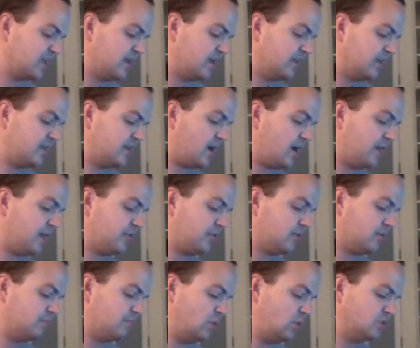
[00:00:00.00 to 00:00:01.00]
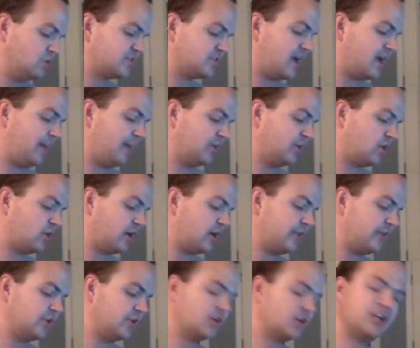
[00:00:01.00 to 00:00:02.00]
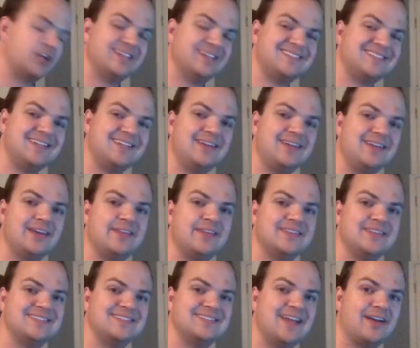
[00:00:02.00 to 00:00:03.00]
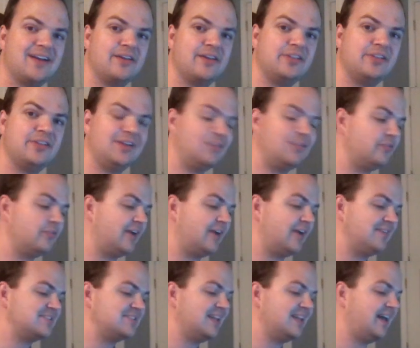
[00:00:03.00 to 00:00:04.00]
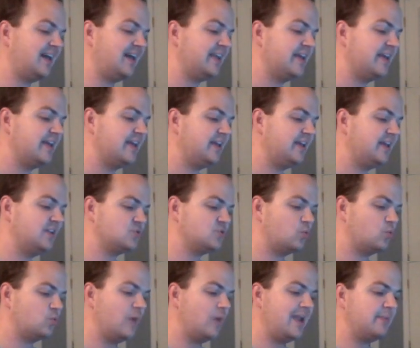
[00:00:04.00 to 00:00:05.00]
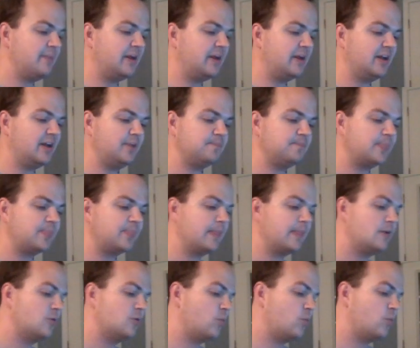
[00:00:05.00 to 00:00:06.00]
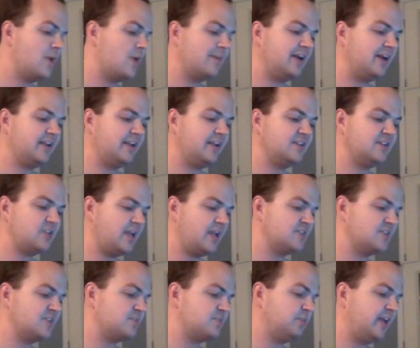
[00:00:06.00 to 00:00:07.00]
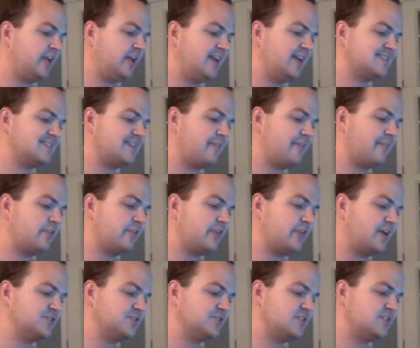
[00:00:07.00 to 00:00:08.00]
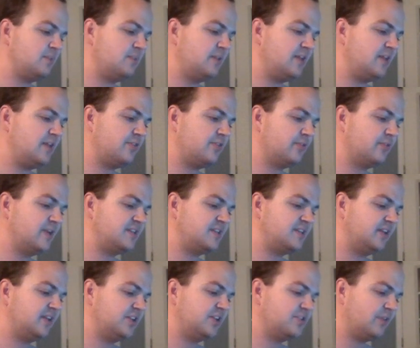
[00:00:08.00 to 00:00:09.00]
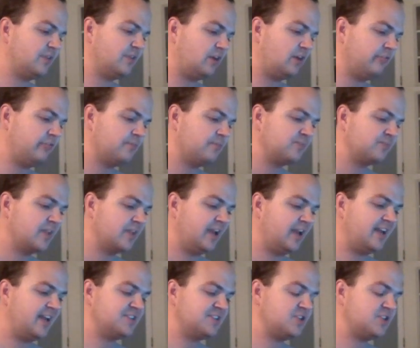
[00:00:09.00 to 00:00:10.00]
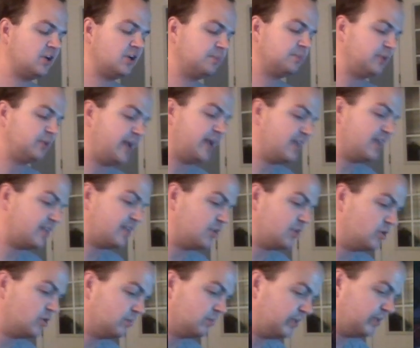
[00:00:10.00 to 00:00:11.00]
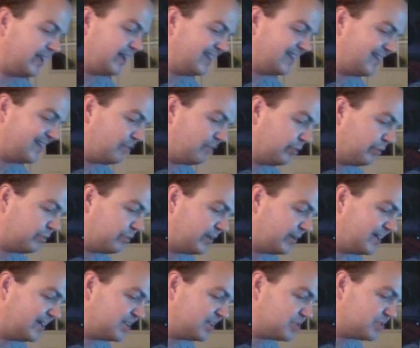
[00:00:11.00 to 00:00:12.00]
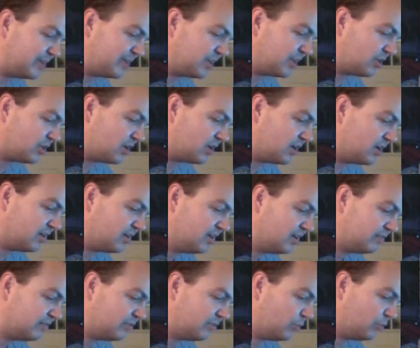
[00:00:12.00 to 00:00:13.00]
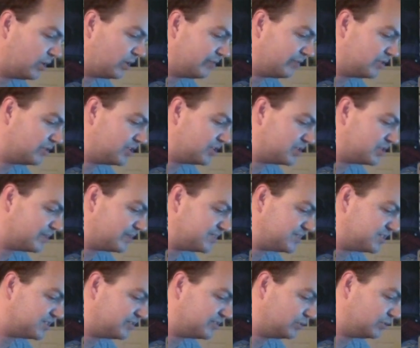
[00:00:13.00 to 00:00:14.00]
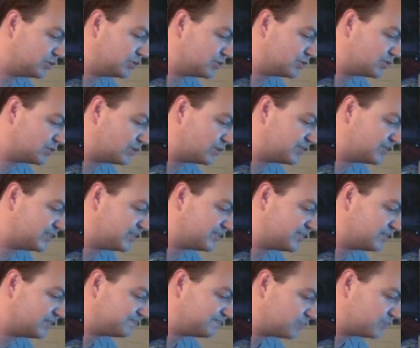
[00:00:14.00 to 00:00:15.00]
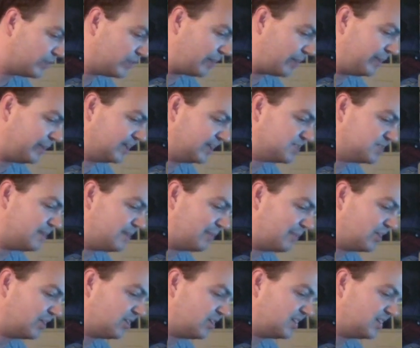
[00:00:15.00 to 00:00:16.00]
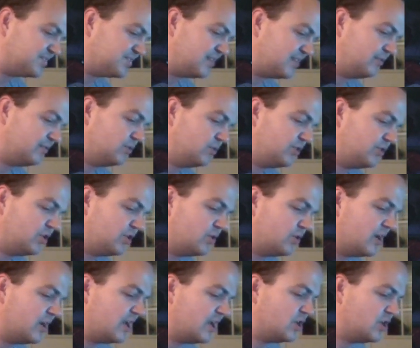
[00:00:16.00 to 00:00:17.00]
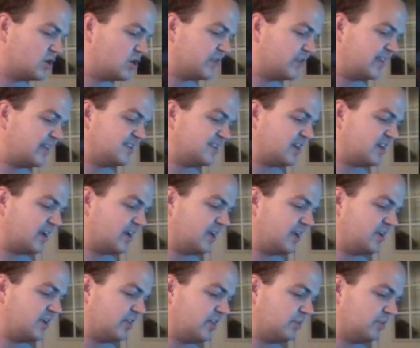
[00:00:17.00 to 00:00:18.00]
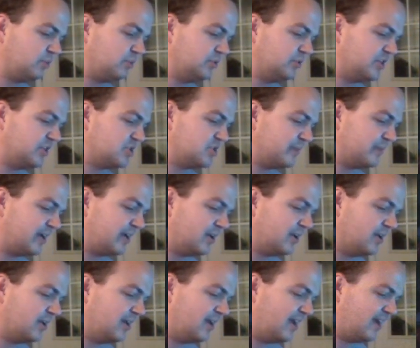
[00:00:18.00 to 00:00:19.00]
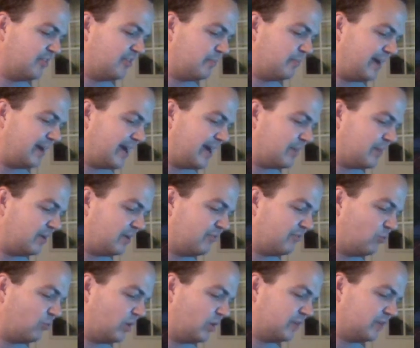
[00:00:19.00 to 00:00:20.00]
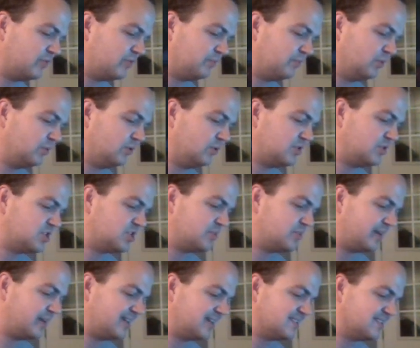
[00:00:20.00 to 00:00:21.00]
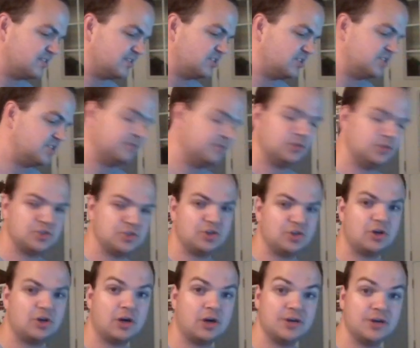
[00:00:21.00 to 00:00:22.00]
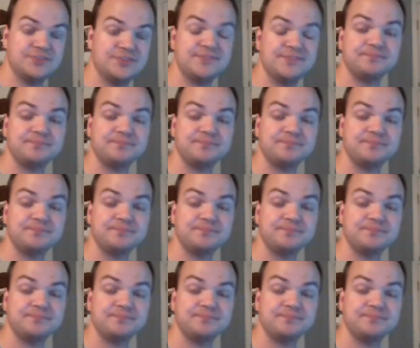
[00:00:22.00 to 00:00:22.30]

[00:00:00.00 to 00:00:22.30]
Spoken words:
The other most common card I think you're going to see in this deck in the level 5 slot is Waymon. Waymon is 8 to play, 7000 DP, 3 to Digivolve, and has the on-play that you can play a level 3 Digimon card from one of your Digimon's Digivolution sources without paying its memory cost. If you do, you can then tuck another blue Digimon at the bottom of one of your blue Digimon's Digivolution cards.